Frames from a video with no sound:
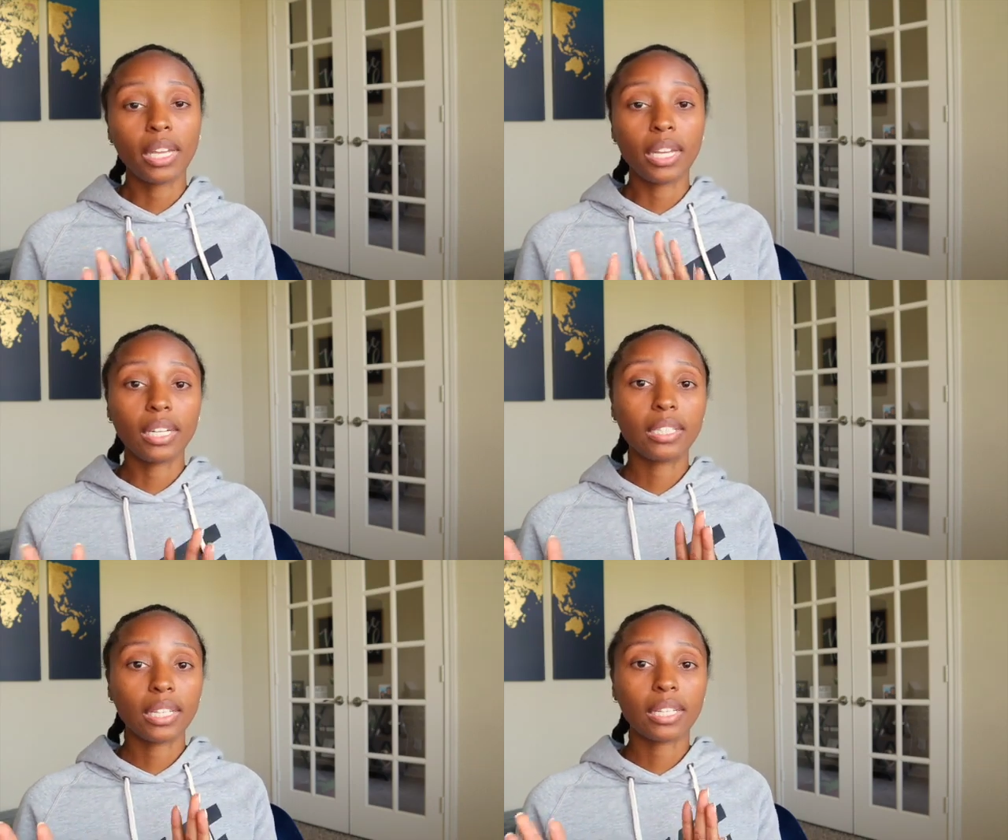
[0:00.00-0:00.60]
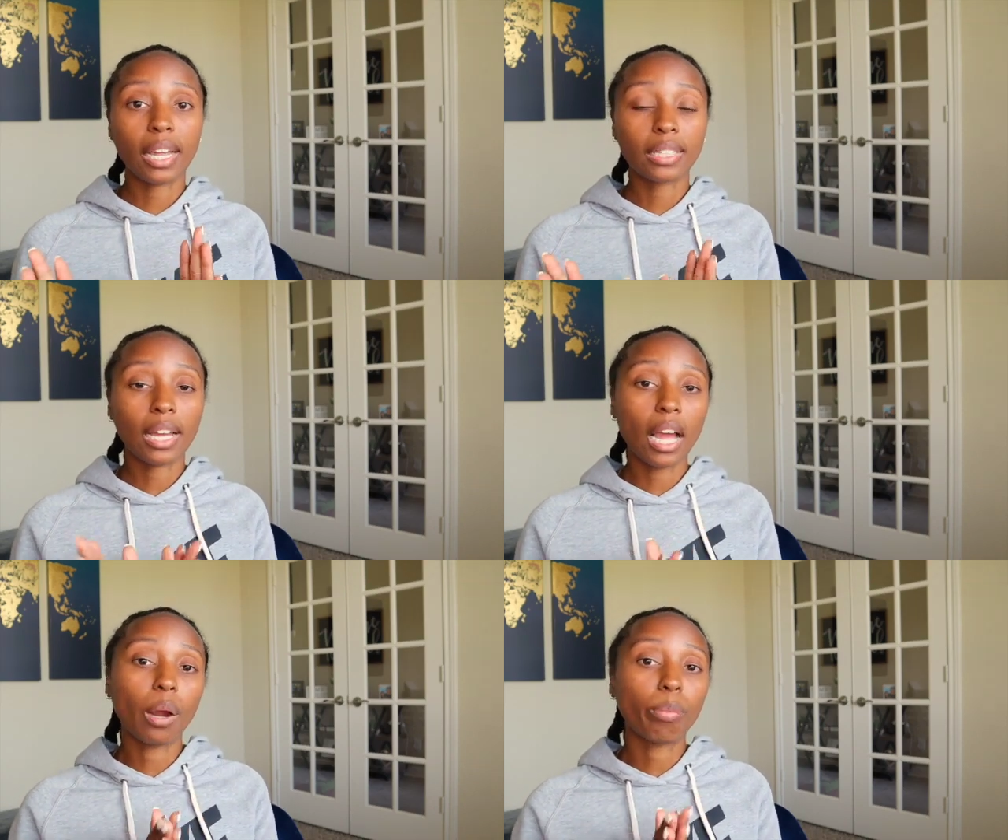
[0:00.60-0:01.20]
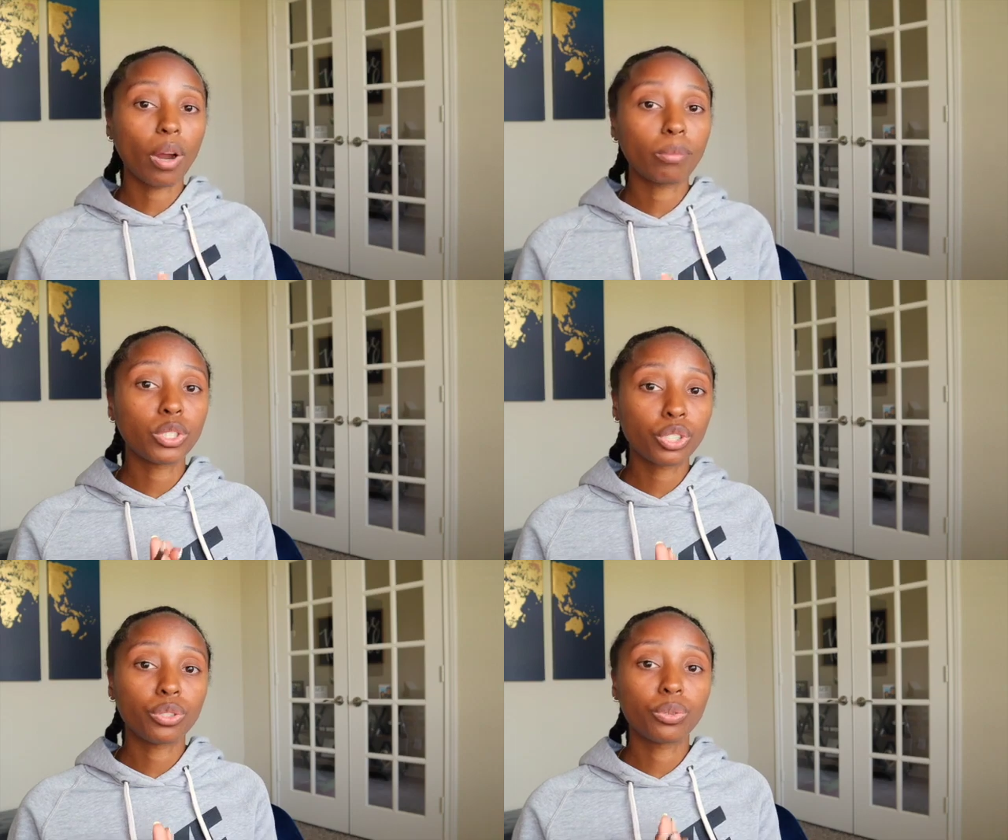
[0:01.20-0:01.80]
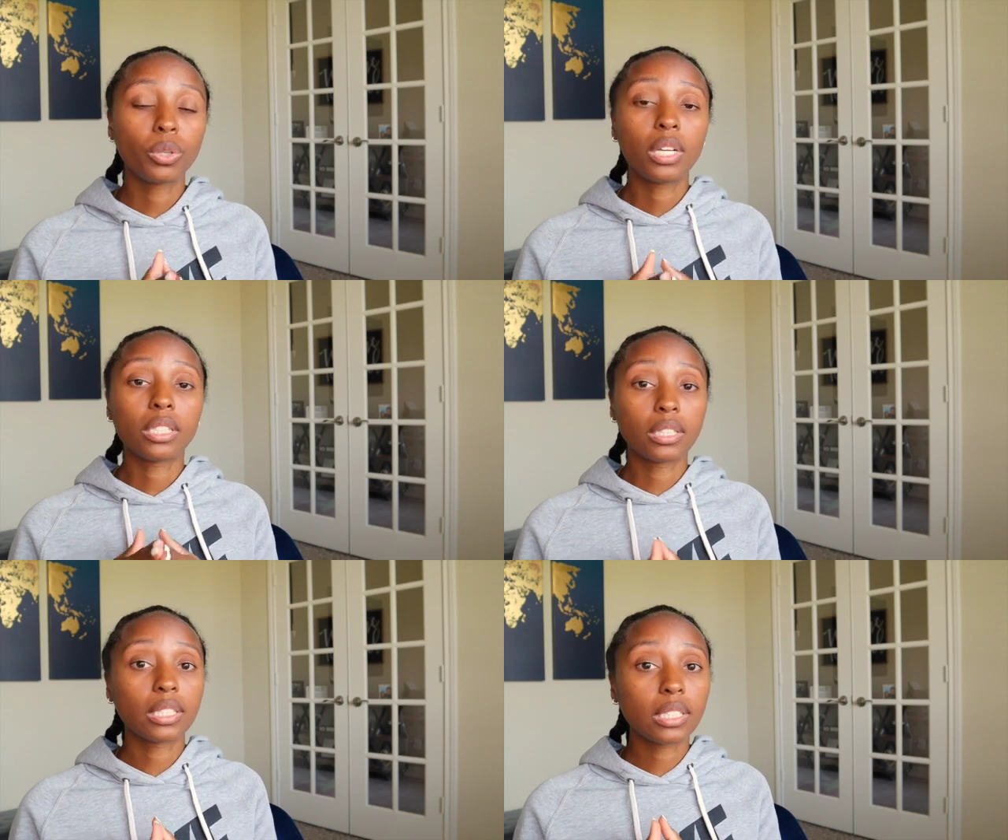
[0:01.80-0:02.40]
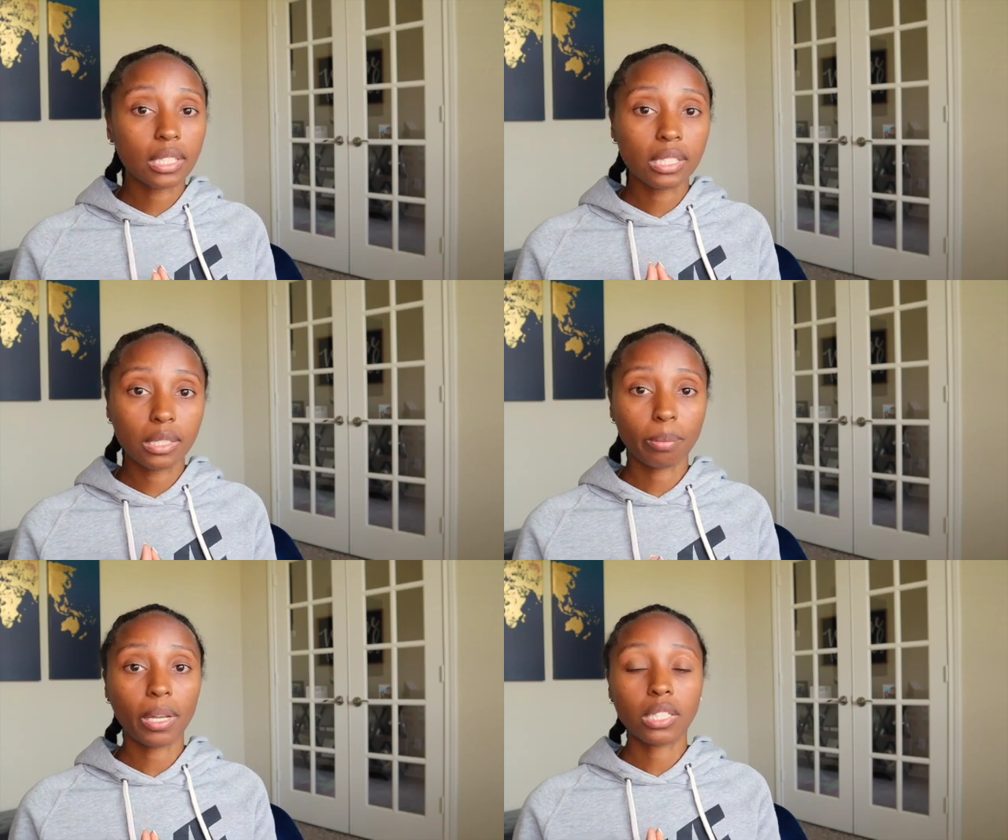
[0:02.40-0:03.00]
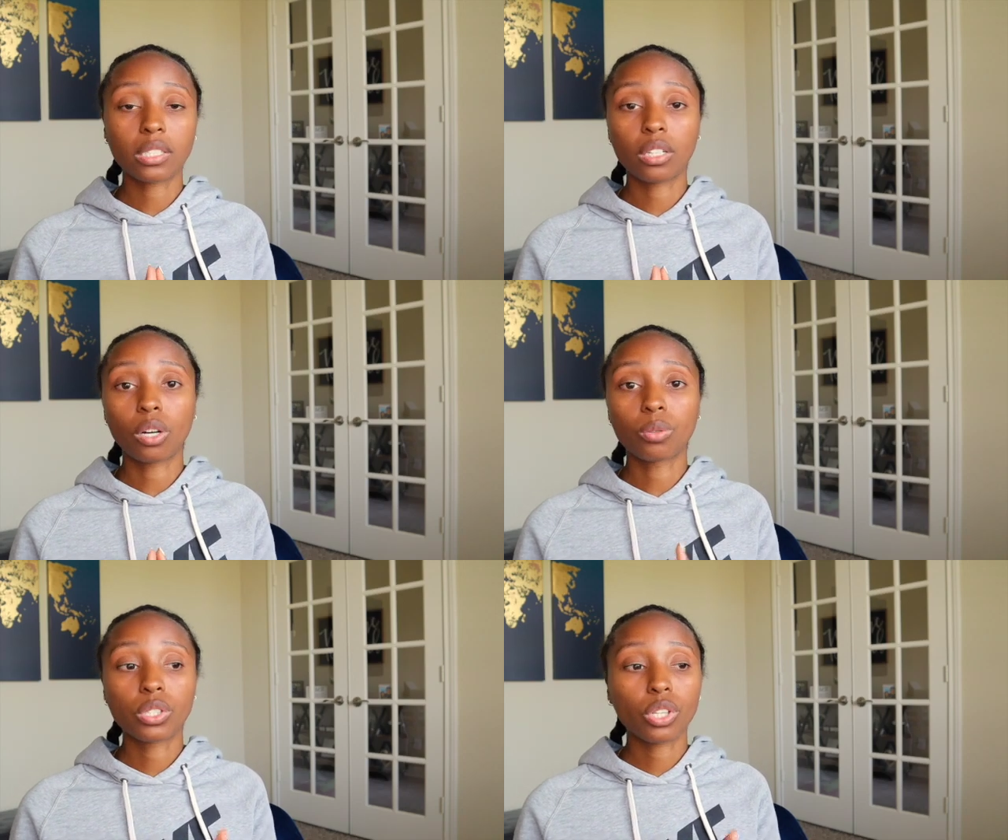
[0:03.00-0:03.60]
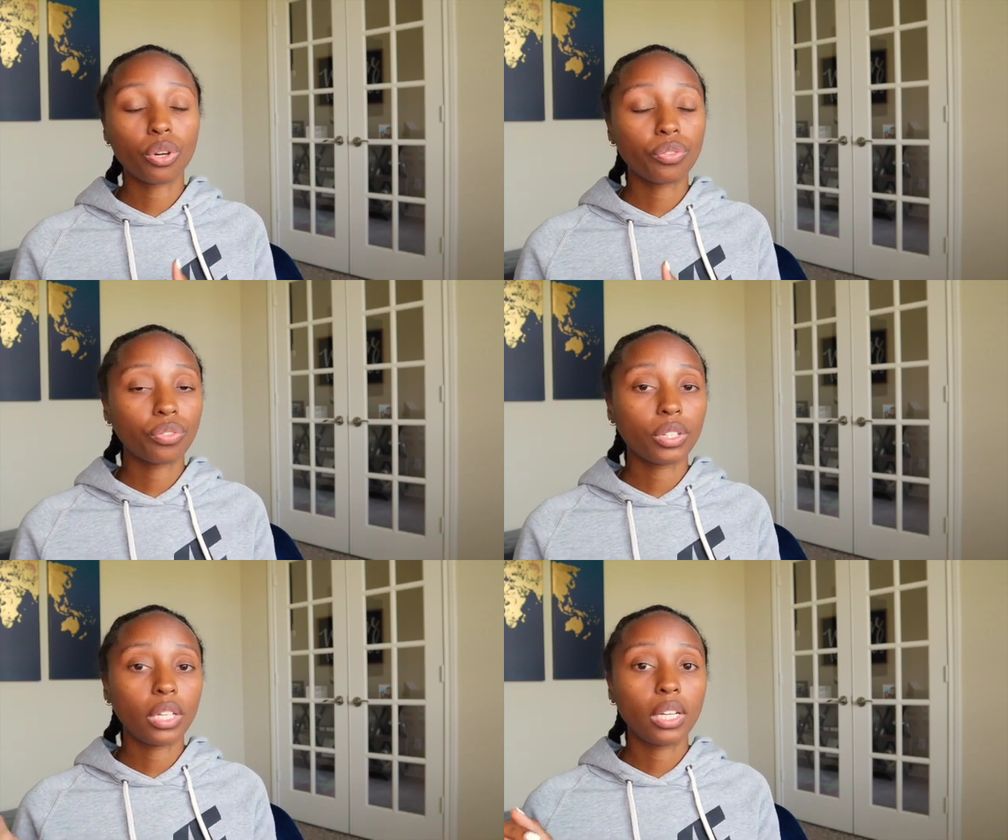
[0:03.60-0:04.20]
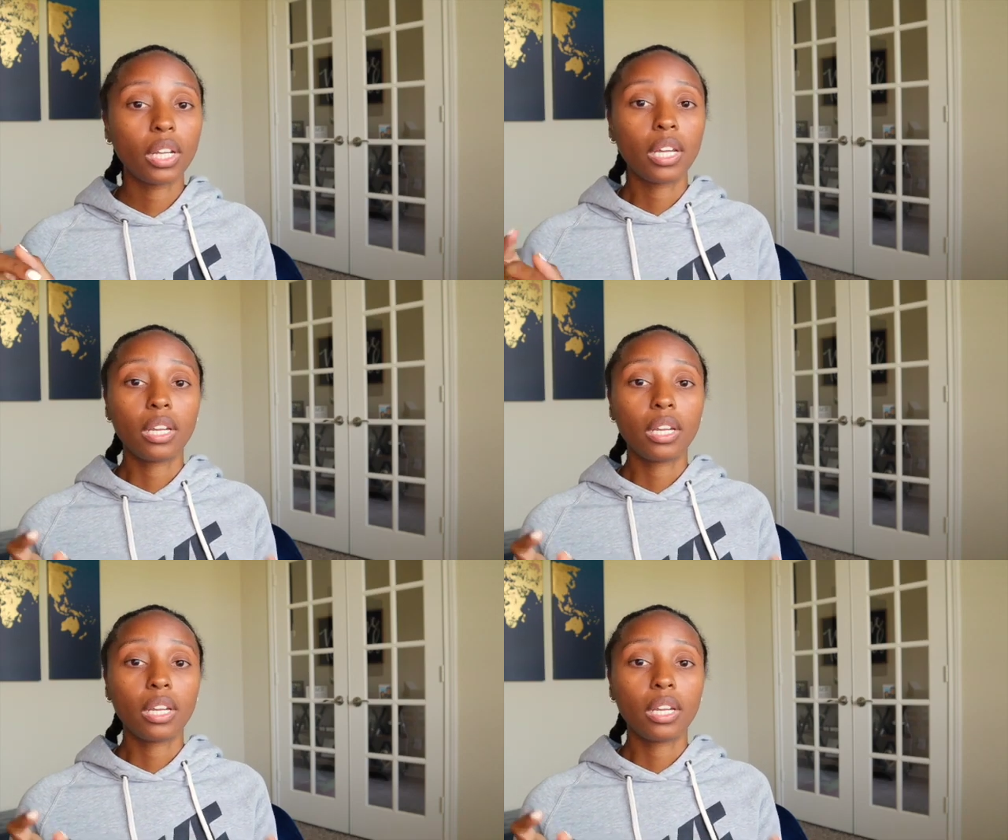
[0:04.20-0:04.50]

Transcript: anything like that, I promise you, this is the place to go. It's so free.